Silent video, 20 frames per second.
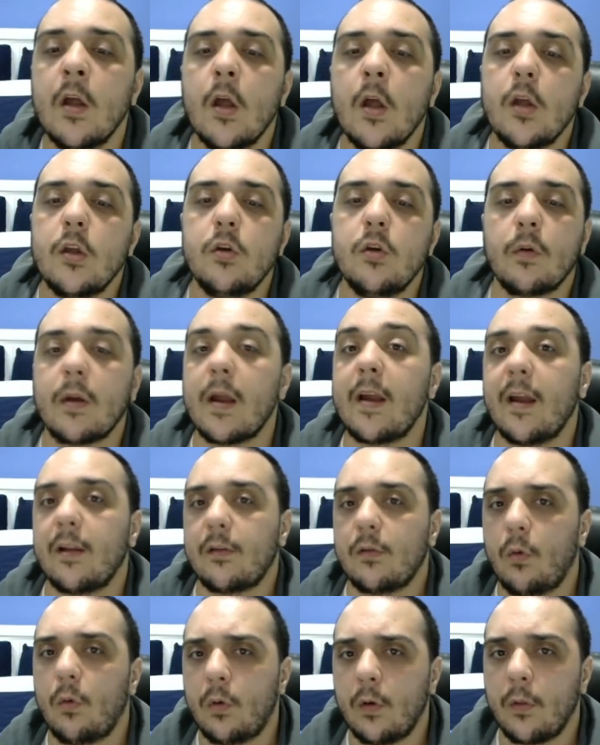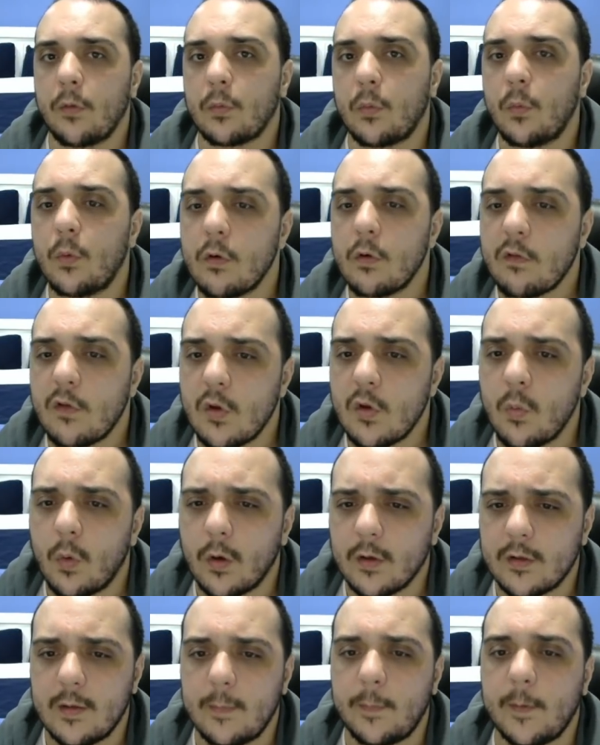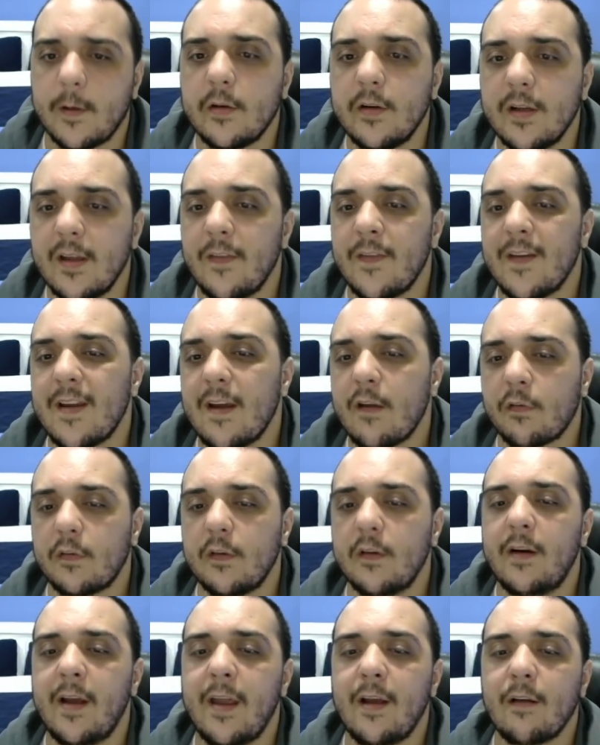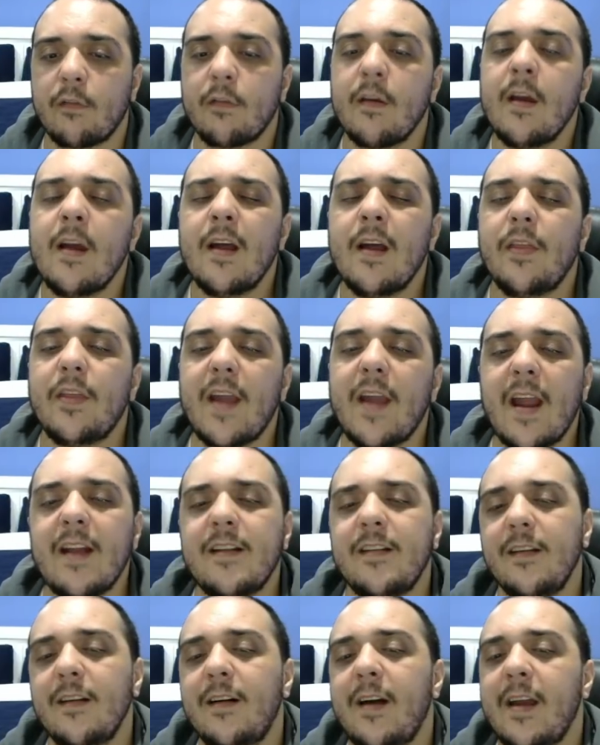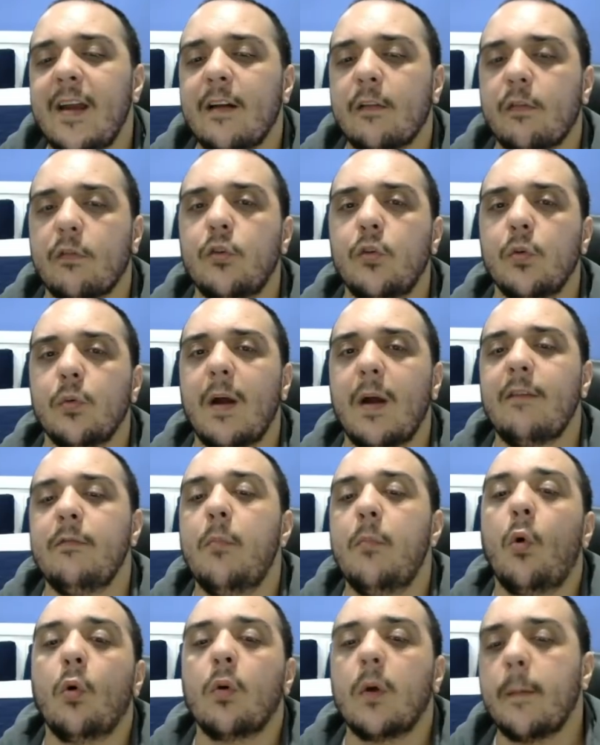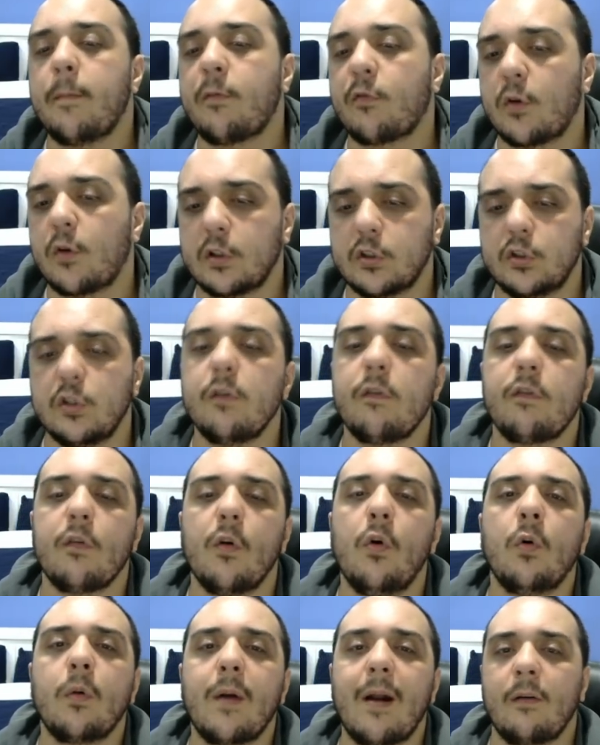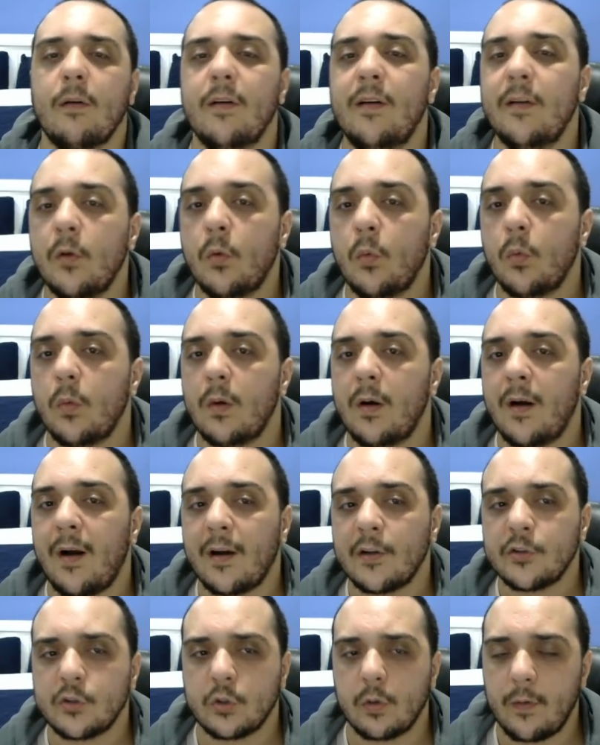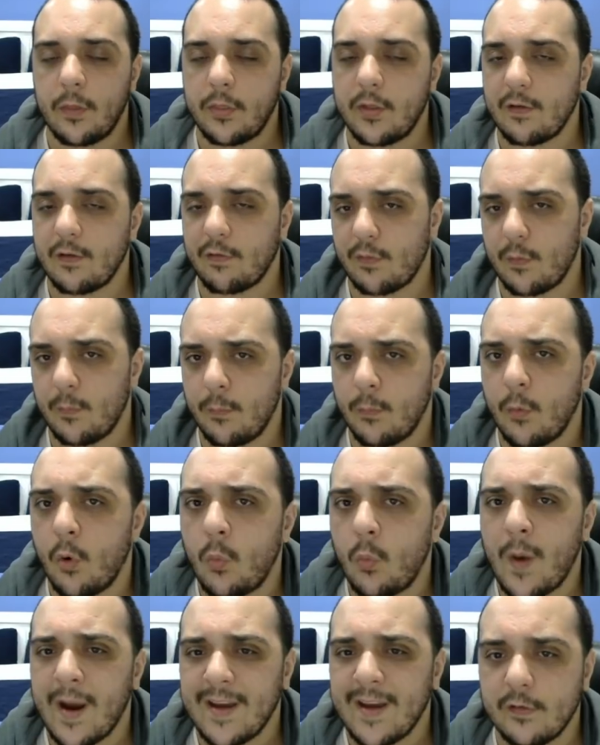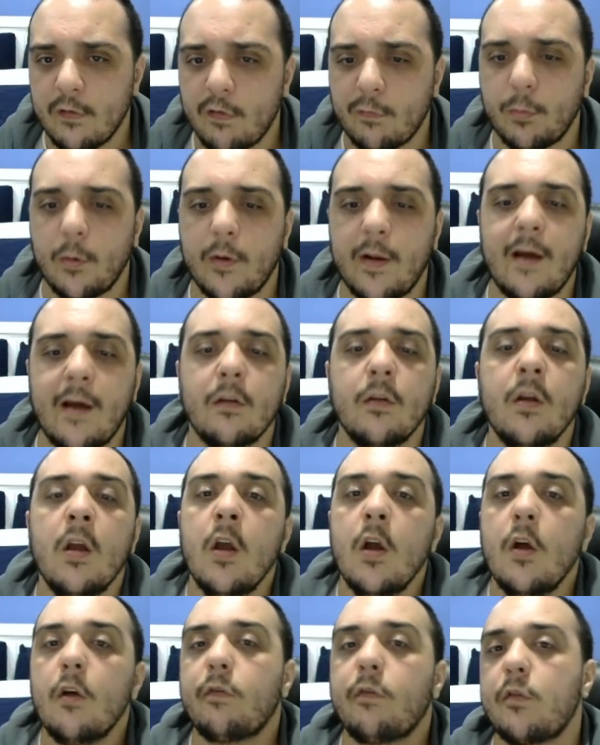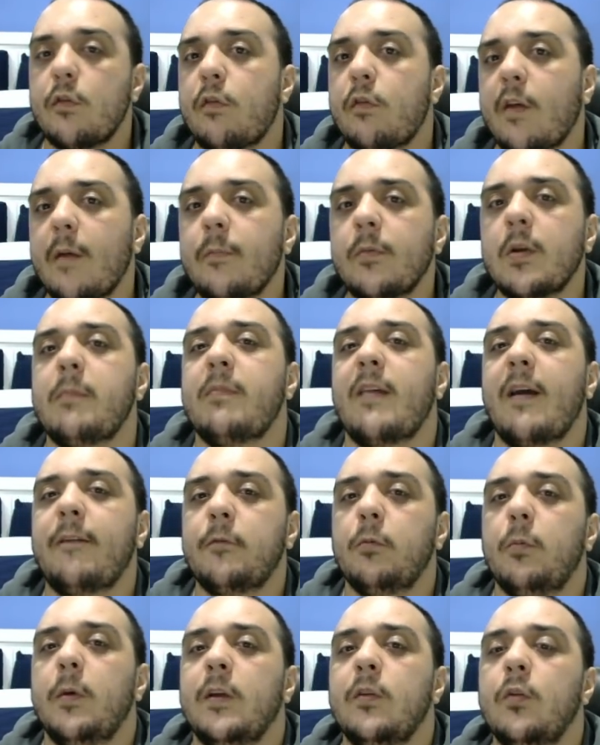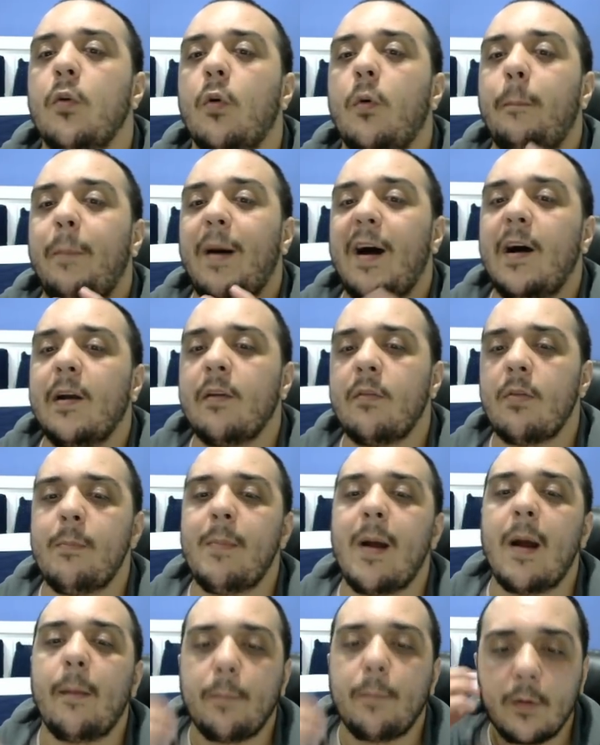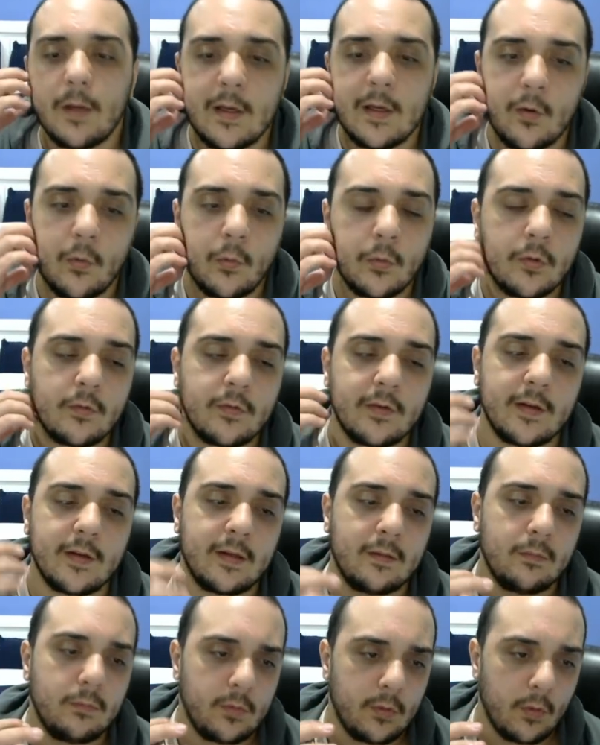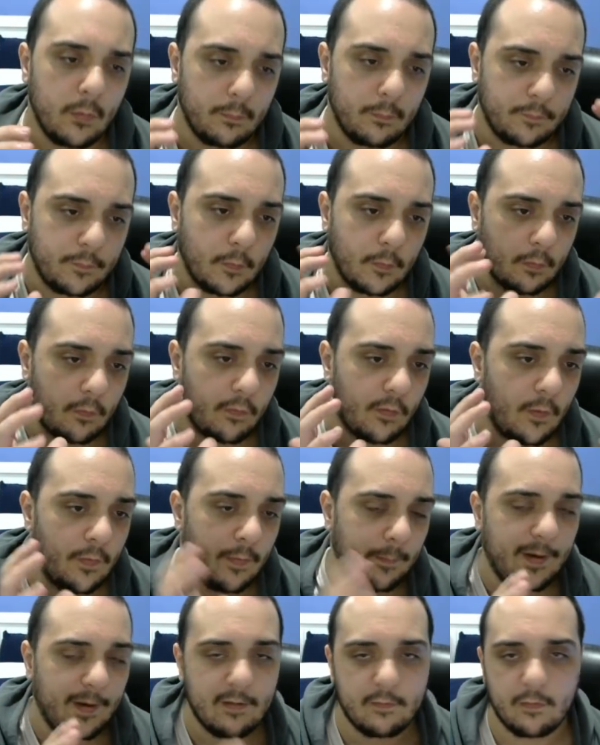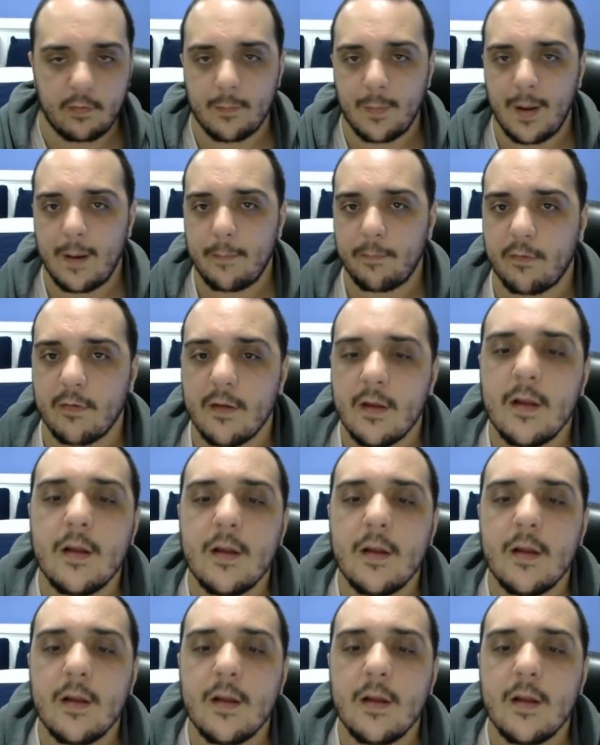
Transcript: you can get to all of the rewards that you want typically in the S tier layouts. The A tier layouts do have more obstructions or are a little larger and thus more widely spread out, so you sometimes have to ignore part of the map in order to, focus on the parts of the maps